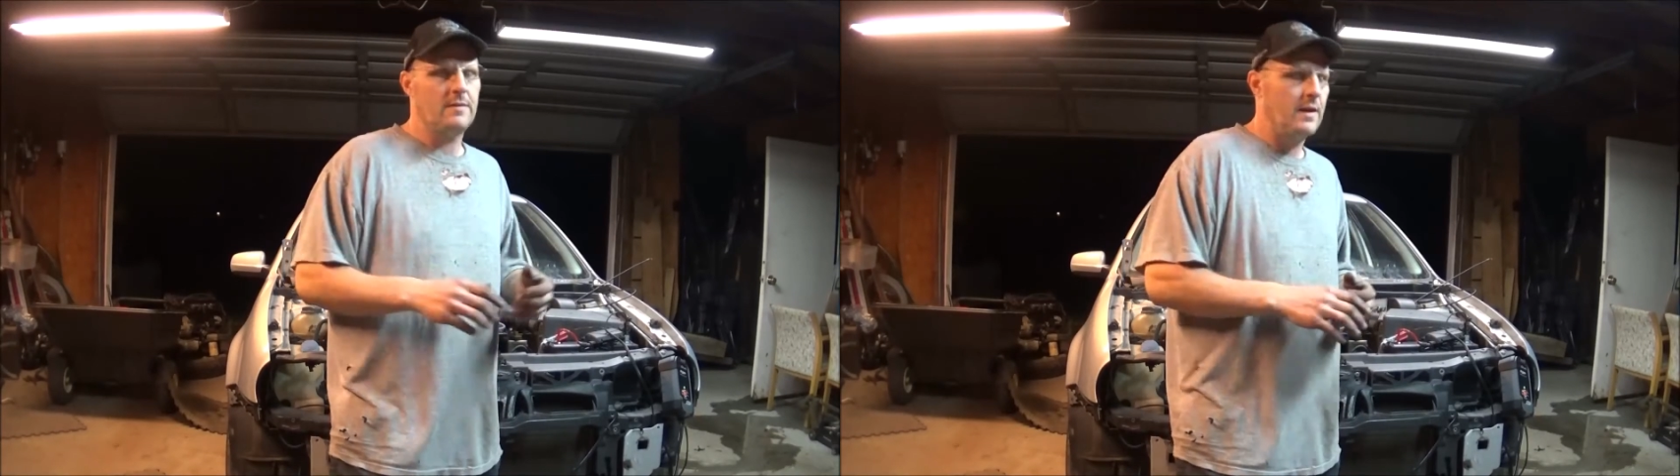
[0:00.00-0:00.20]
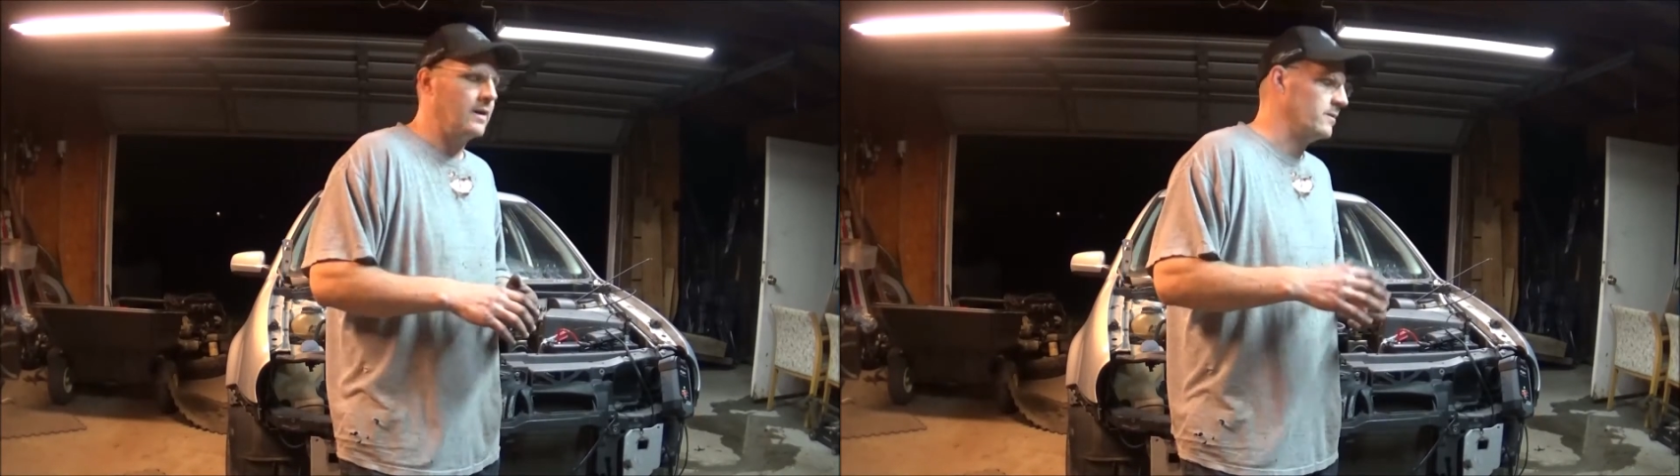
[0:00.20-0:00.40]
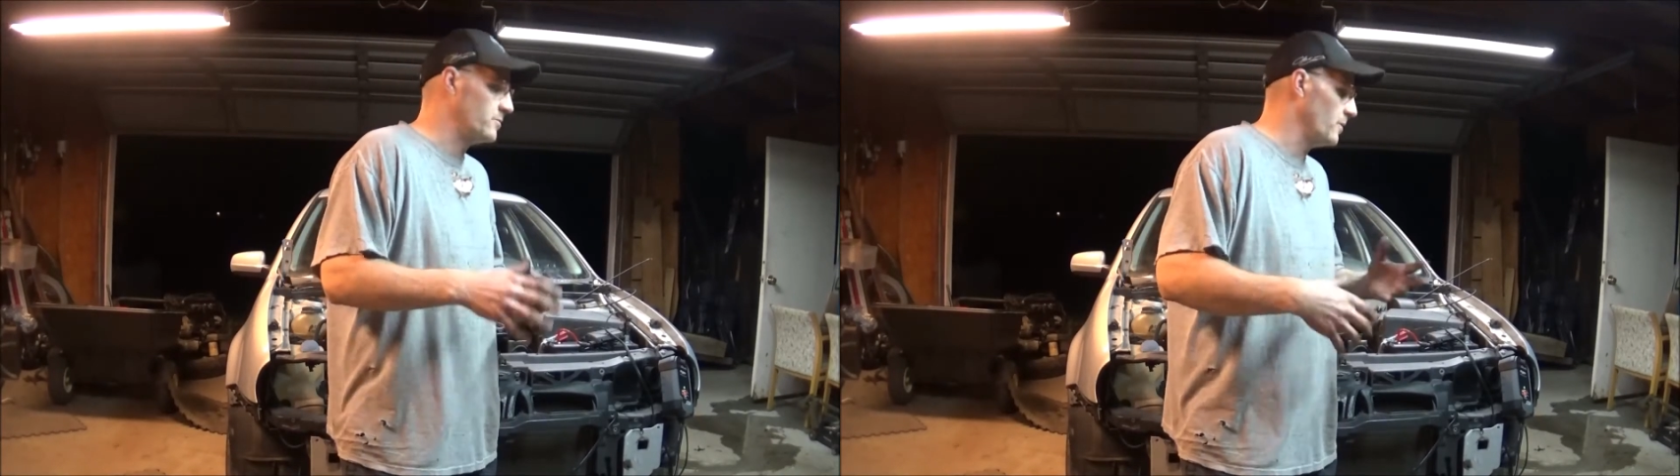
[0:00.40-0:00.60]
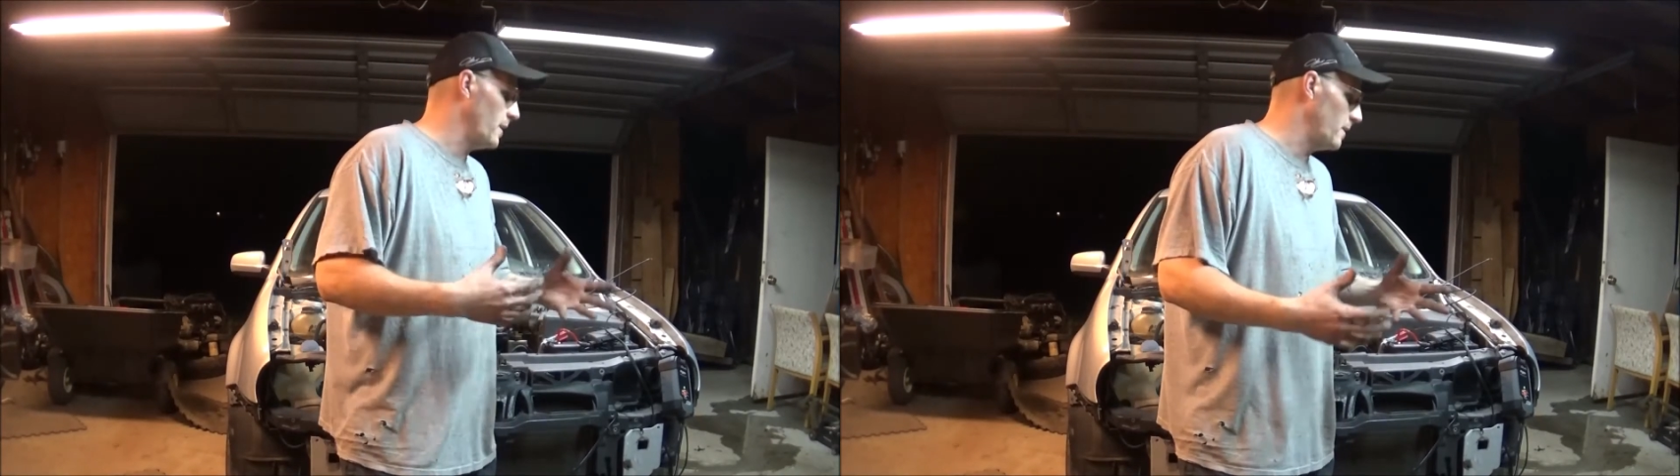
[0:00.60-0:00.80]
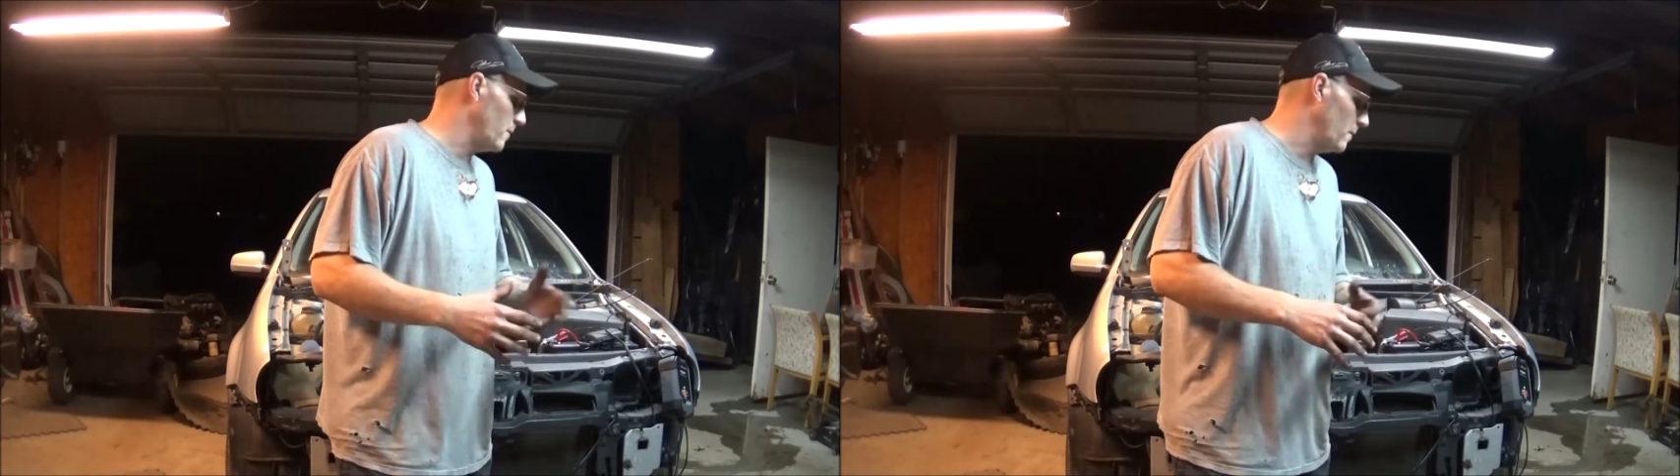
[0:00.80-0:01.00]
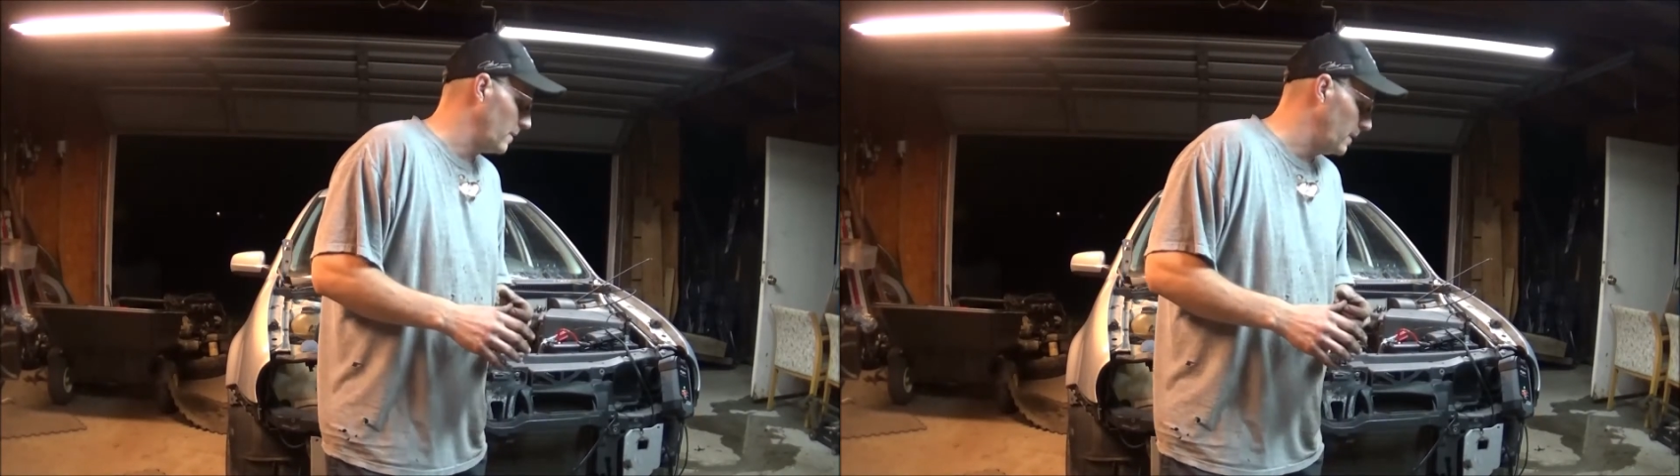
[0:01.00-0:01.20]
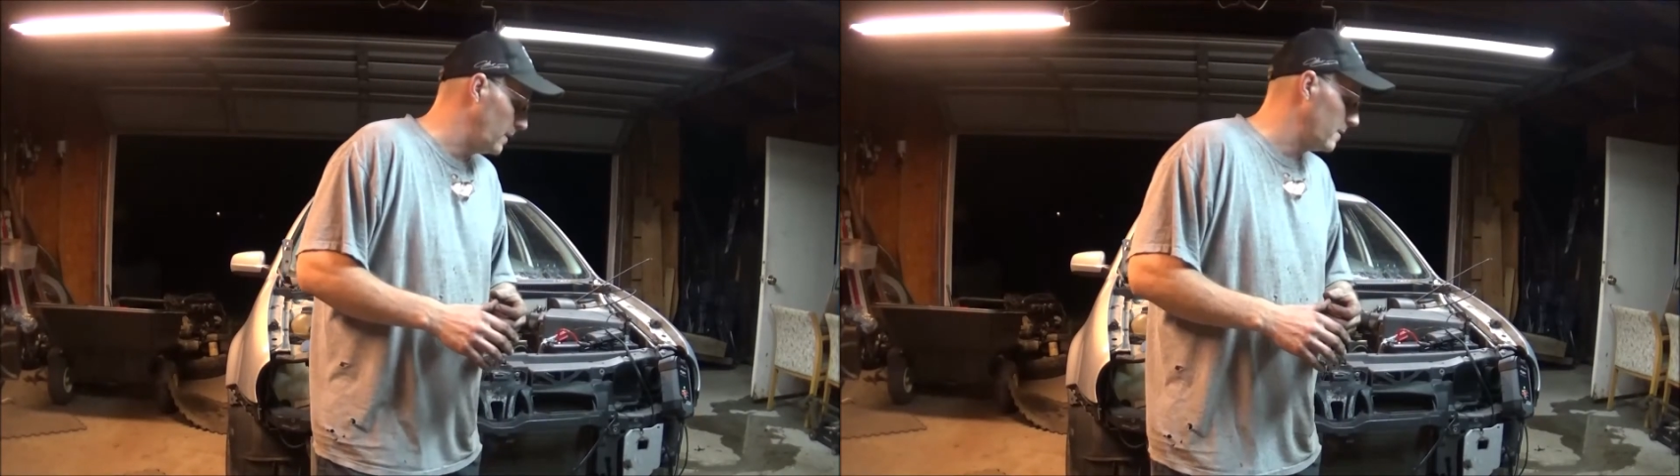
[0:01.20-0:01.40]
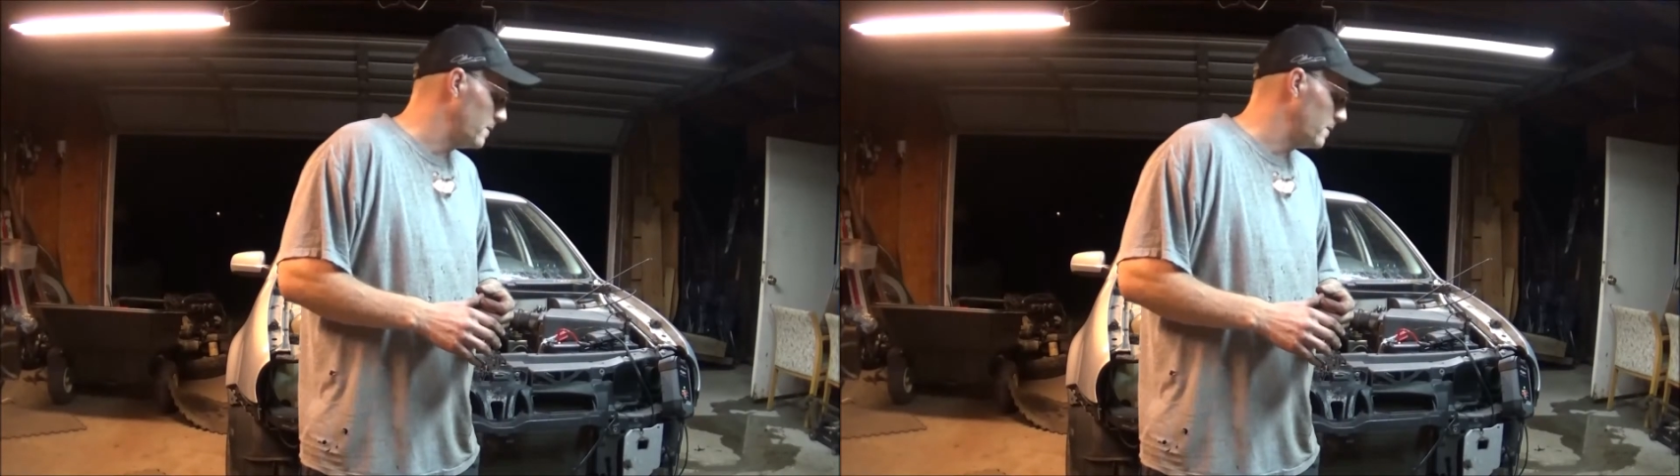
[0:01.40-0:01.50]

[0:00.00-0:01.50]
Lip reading: I could try it all again.